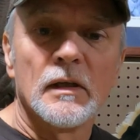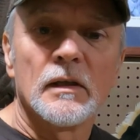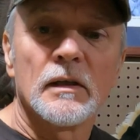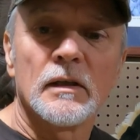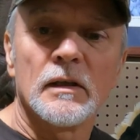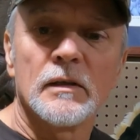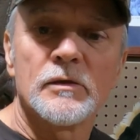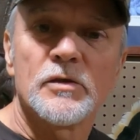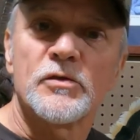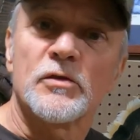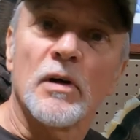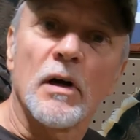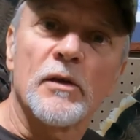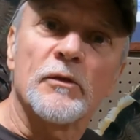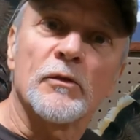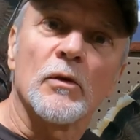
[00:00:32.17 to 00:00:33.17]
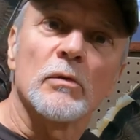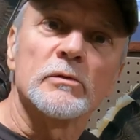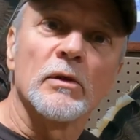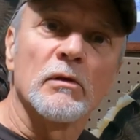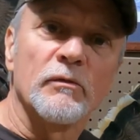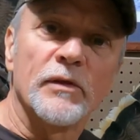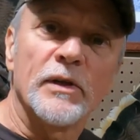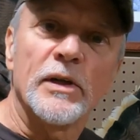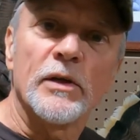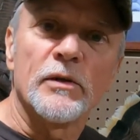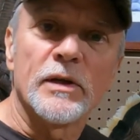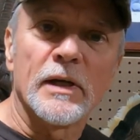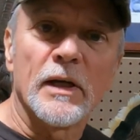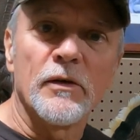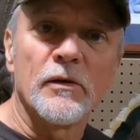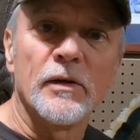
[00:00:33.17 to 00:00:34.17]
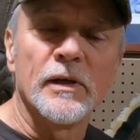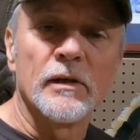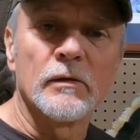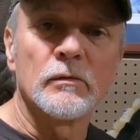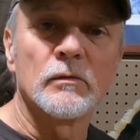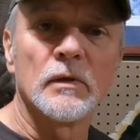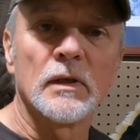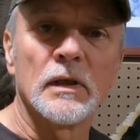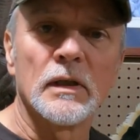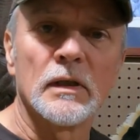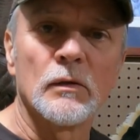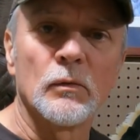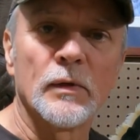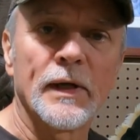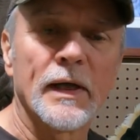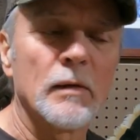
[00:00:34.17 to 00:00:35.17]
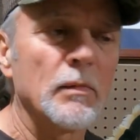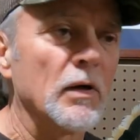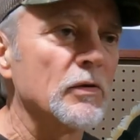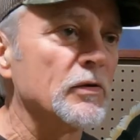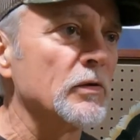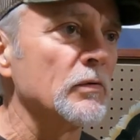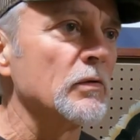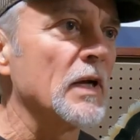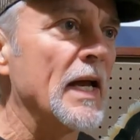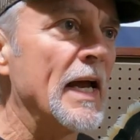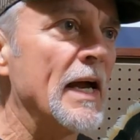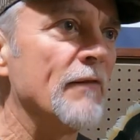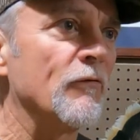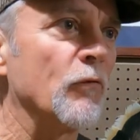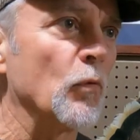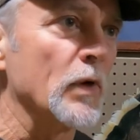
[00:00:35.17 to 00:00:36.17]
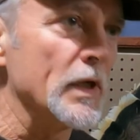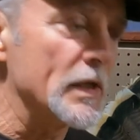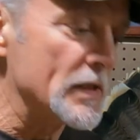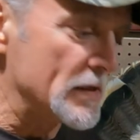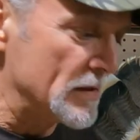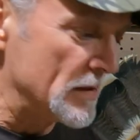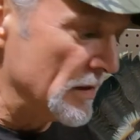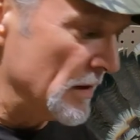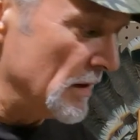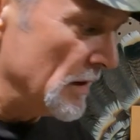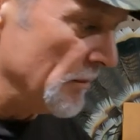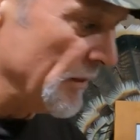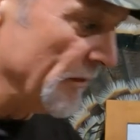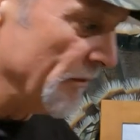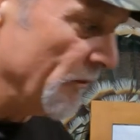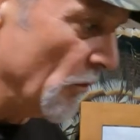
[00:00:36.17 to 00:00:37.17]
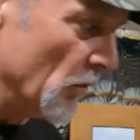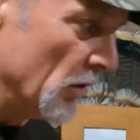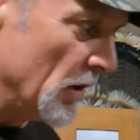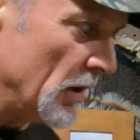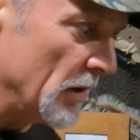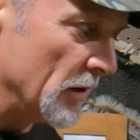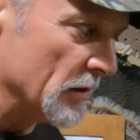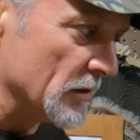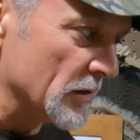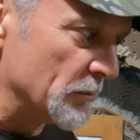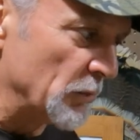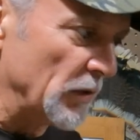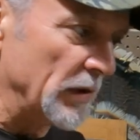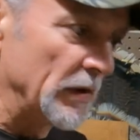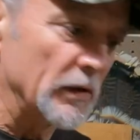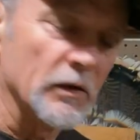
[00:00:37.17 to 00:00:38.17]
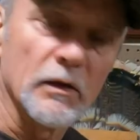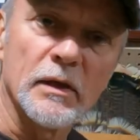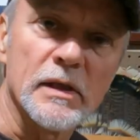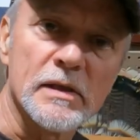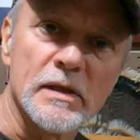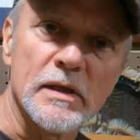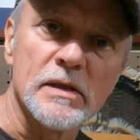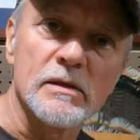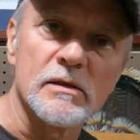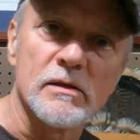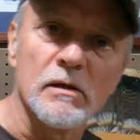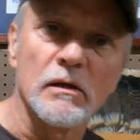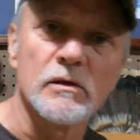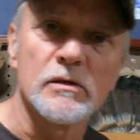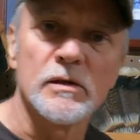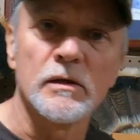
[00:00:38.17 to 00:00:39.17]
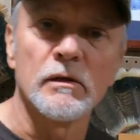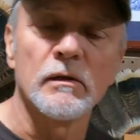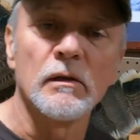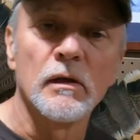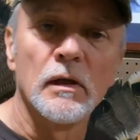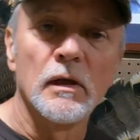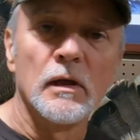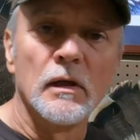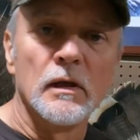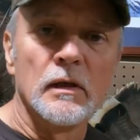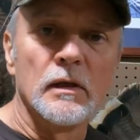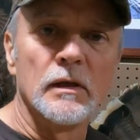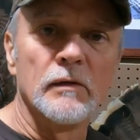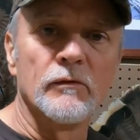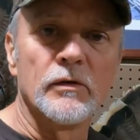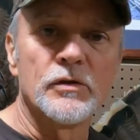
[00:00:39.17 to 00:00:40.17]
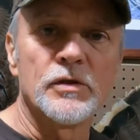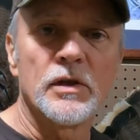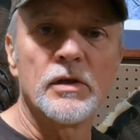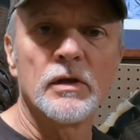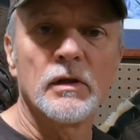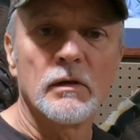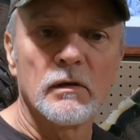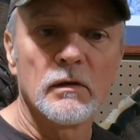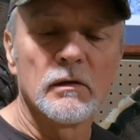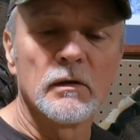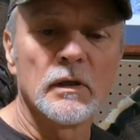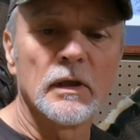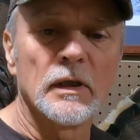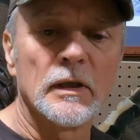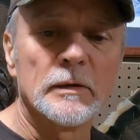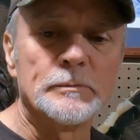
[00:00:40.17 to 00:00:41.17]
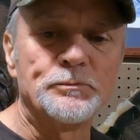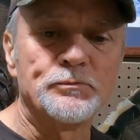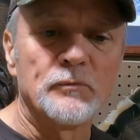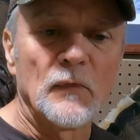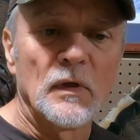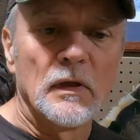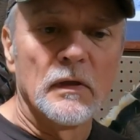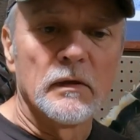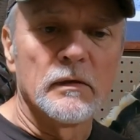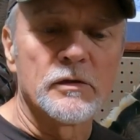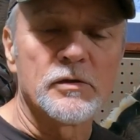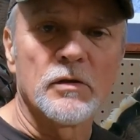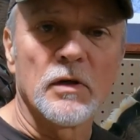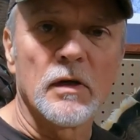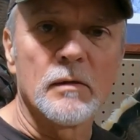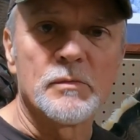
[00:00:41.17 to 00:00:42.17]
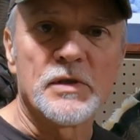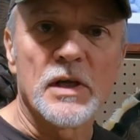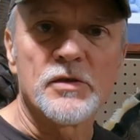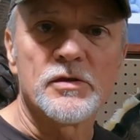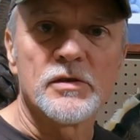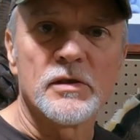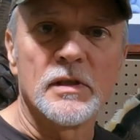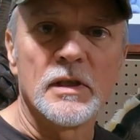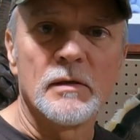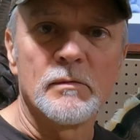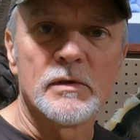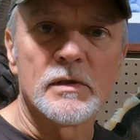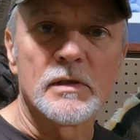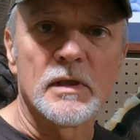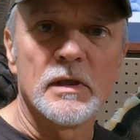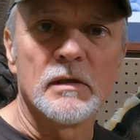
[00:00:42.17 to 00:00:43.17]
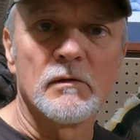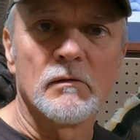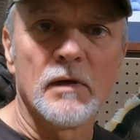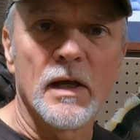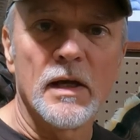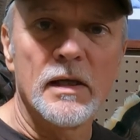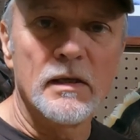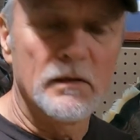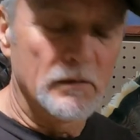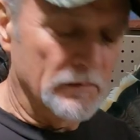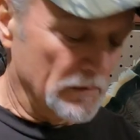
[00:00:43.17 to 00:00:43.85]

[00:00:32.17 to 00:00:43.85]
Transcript: Just thought I'd throw a little video together here. We got about 2.5 weeks before our spring turkey season starts here in Virginia. The Strutting Obsession team is getting ready.